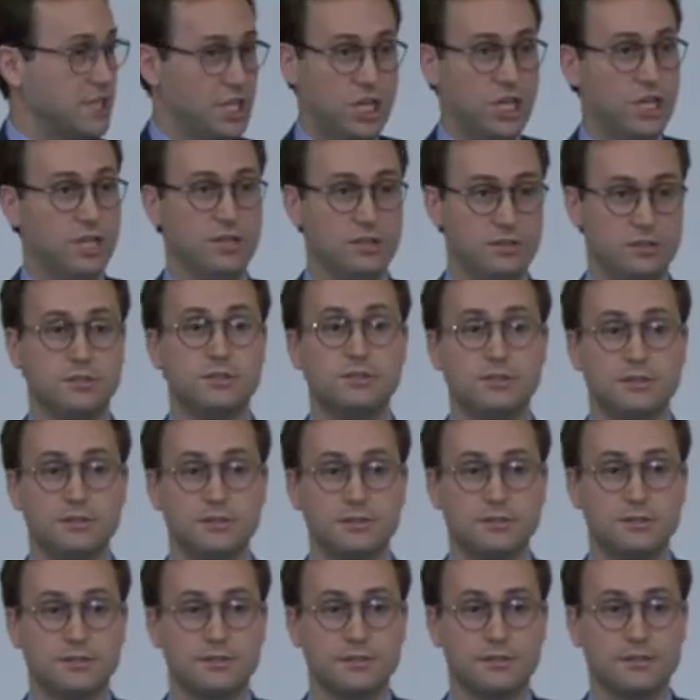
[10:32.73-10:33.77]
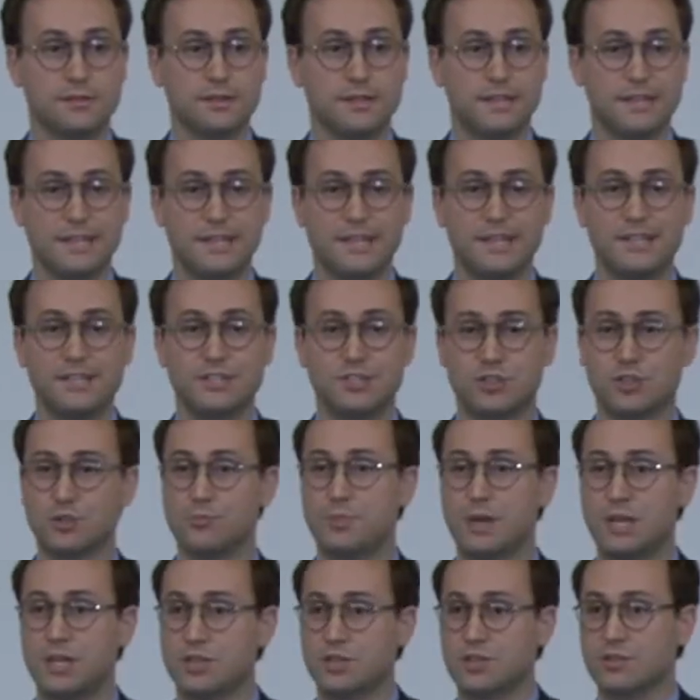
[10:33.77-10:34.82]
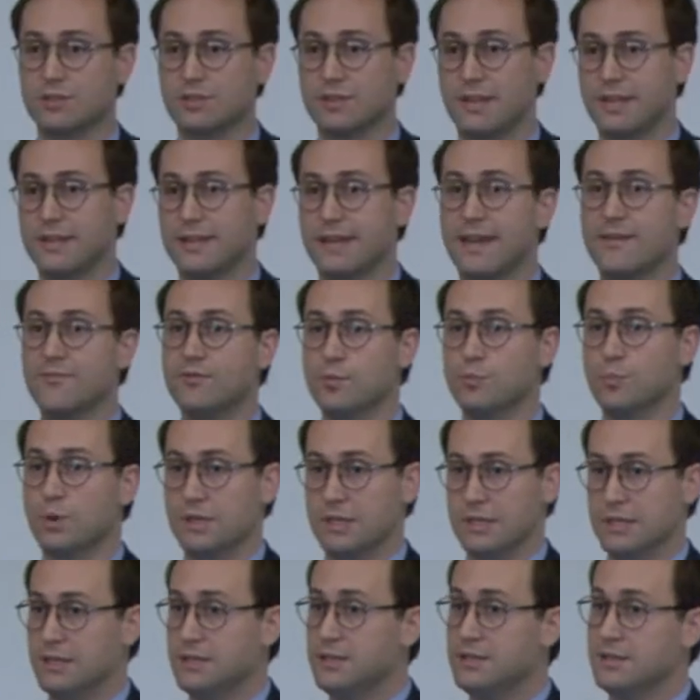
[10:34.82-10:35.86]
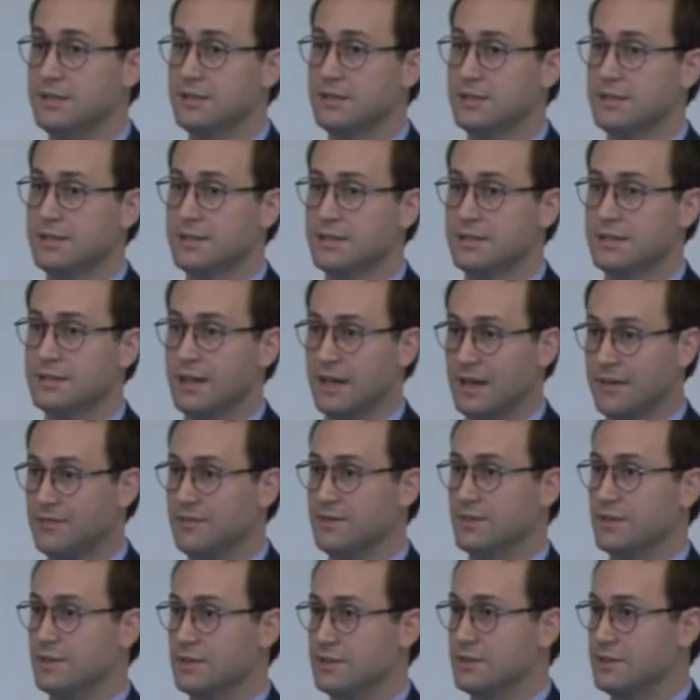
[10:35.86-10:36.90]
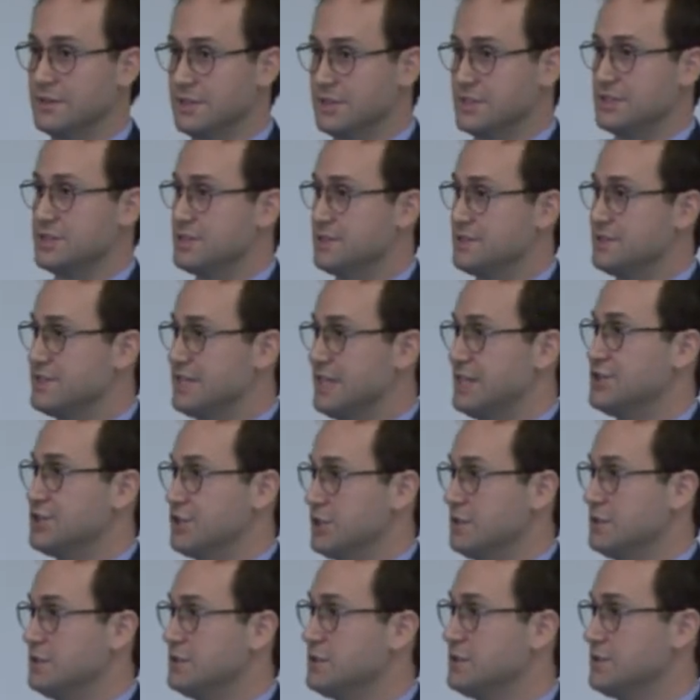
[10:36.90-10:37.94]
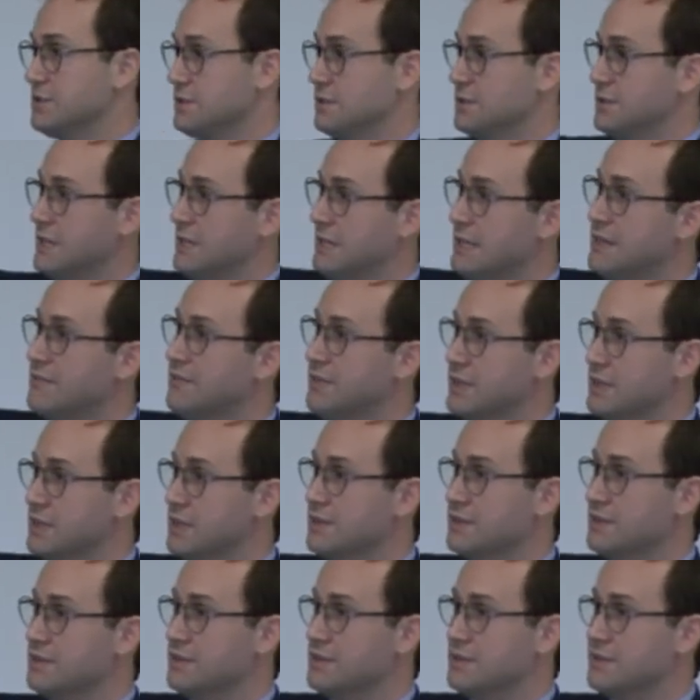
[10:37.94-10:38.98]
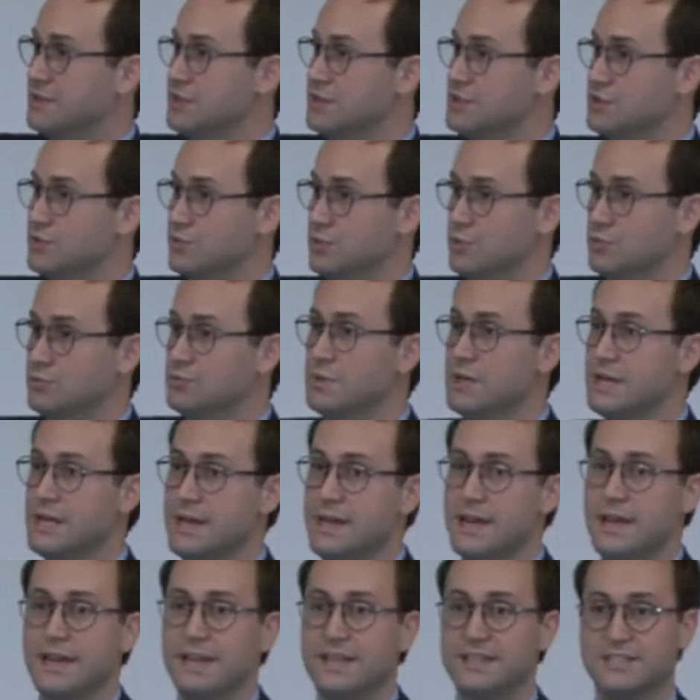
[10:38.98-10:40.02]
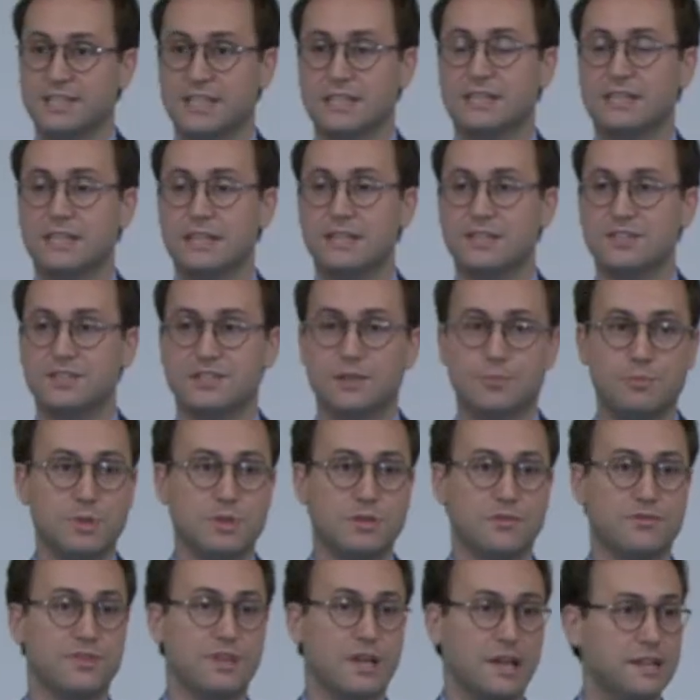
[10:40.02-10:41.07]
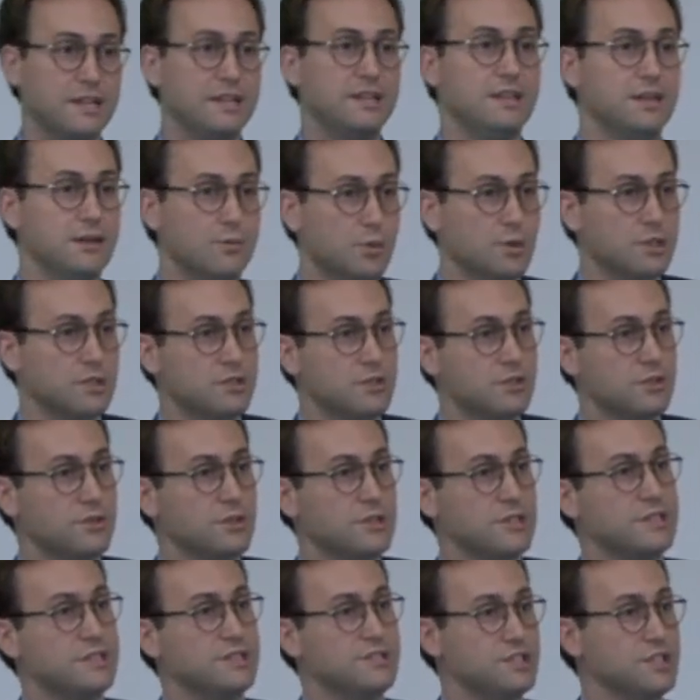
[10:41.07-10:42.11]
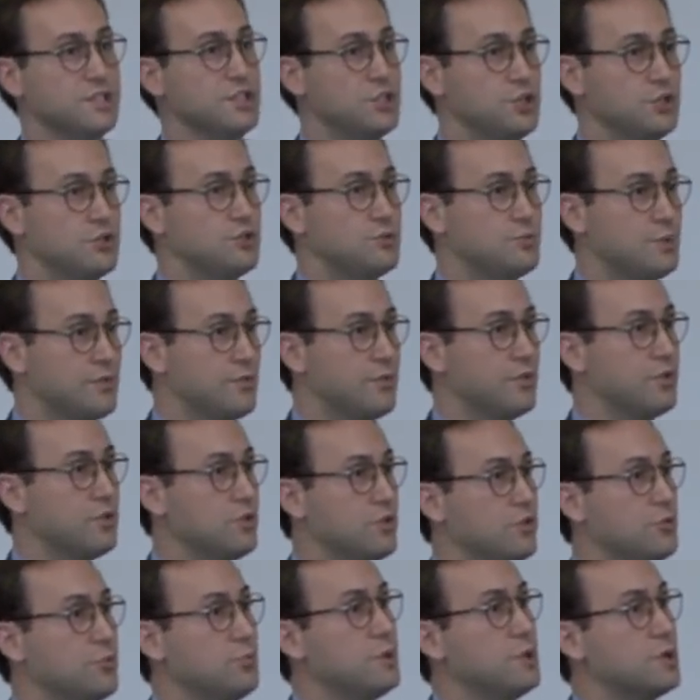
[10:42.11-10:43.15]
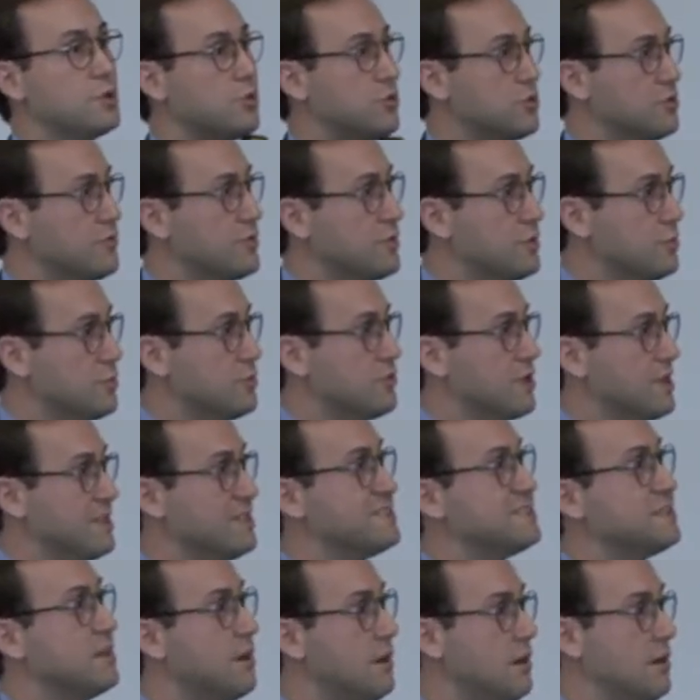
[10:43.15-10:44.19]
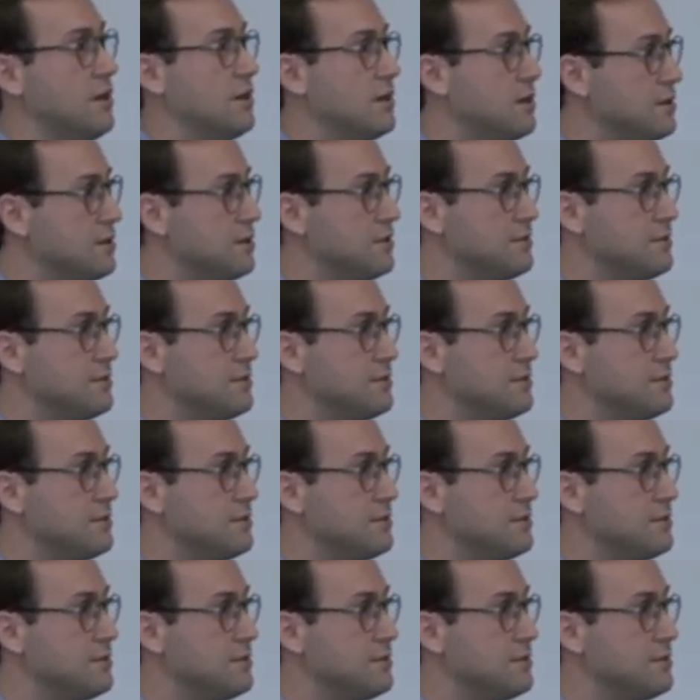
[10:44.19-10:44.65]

here is to make sure that everybody after this session, leaving this room, has at least a bit of an idea what Turkey's issues before the European Court of Human Rights are.